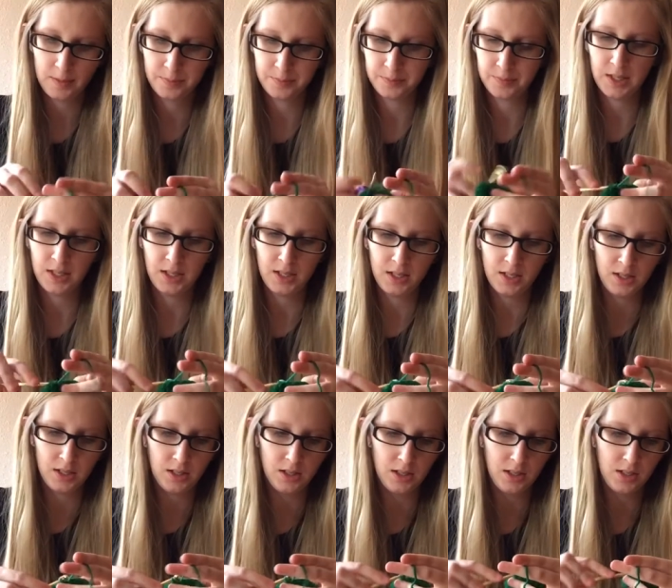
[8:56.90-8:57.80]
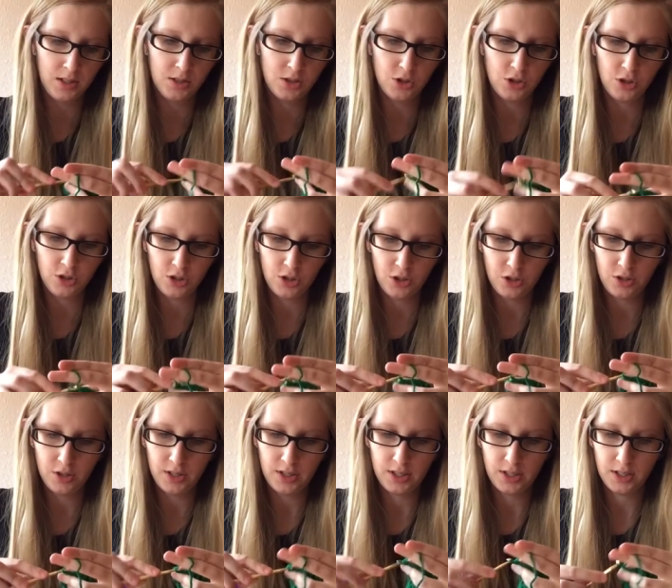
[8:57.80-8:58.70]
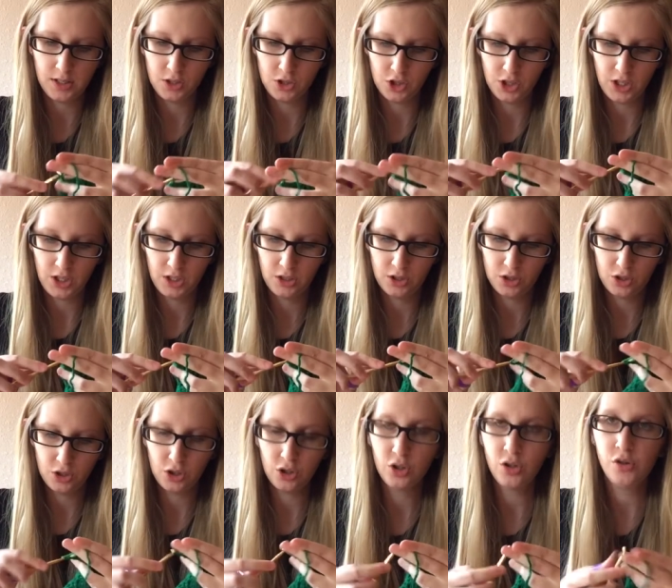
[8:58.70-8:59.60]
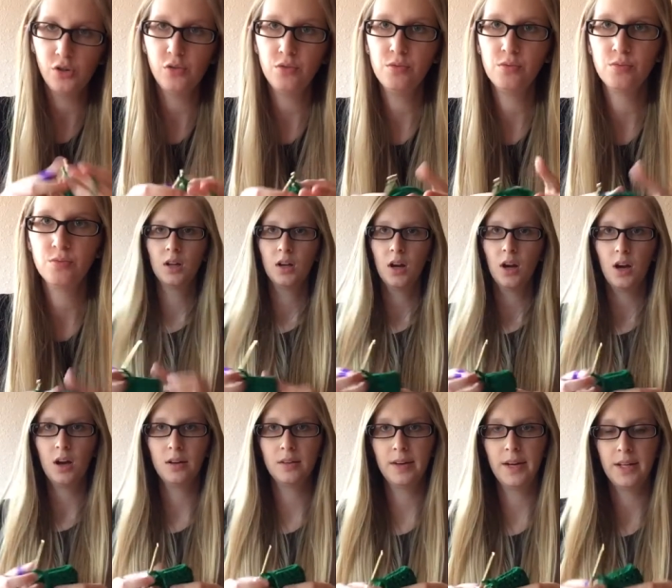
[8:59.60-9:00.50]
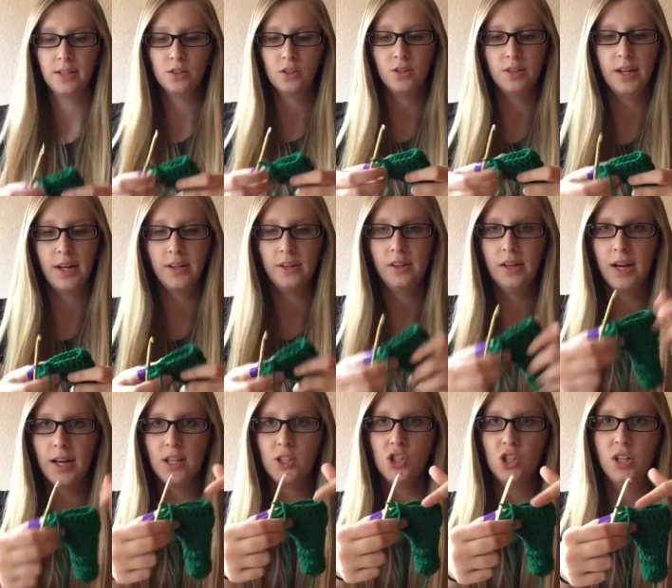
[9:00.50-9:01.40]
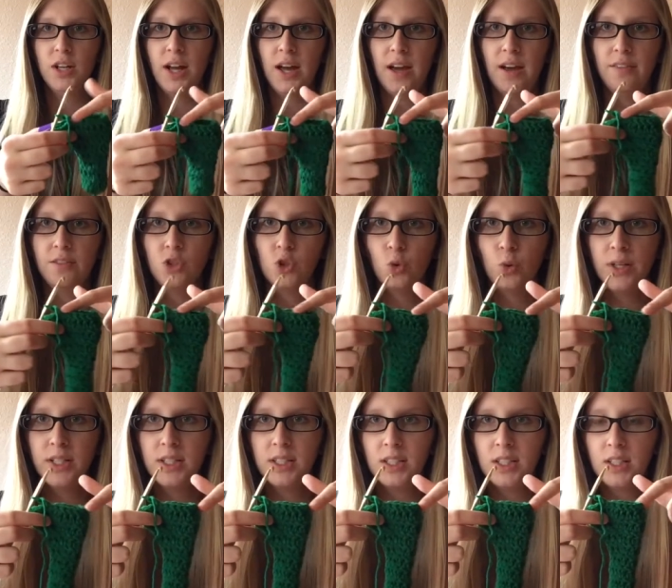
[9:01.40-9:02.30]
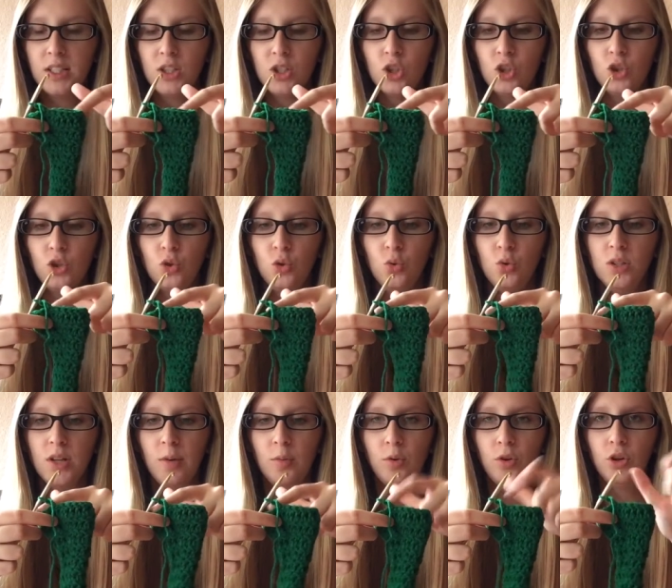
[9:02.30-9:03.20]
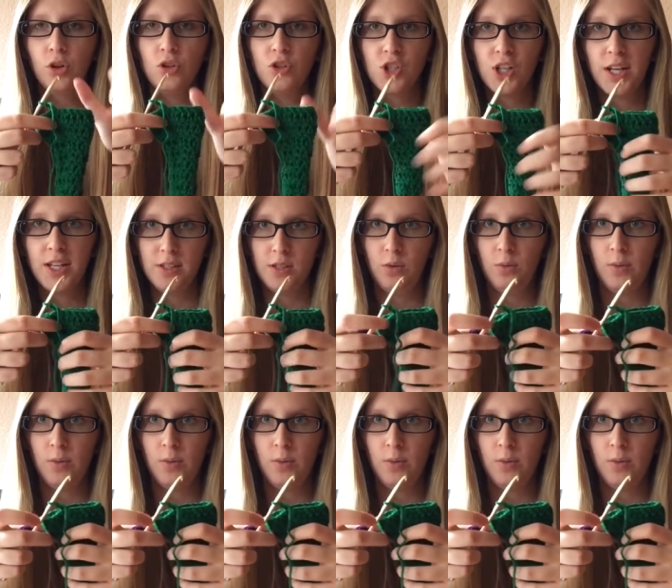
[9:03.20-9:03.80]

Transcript: And secure it and chain two. All right, so now you guys should have 22 double crochets